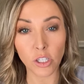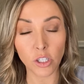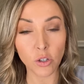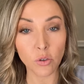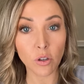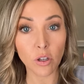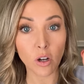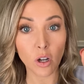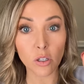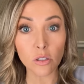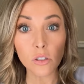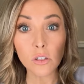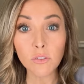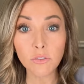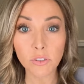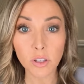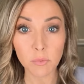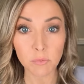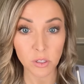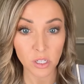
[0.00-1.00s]
You can also
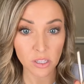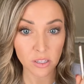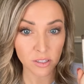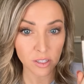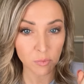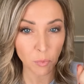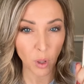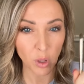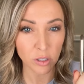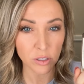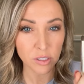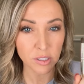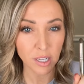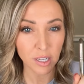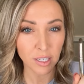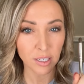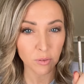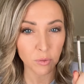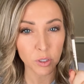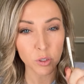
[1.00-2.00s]
flip to the smaller
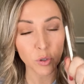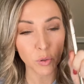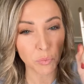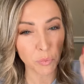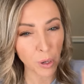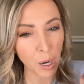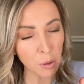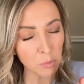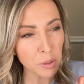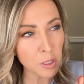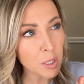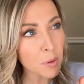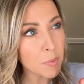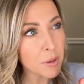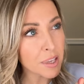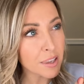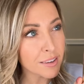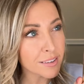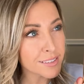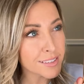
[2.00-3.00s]
side, which would probably be
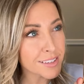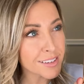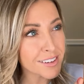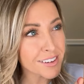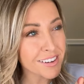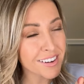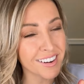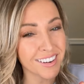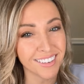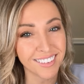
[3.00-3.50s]
easier.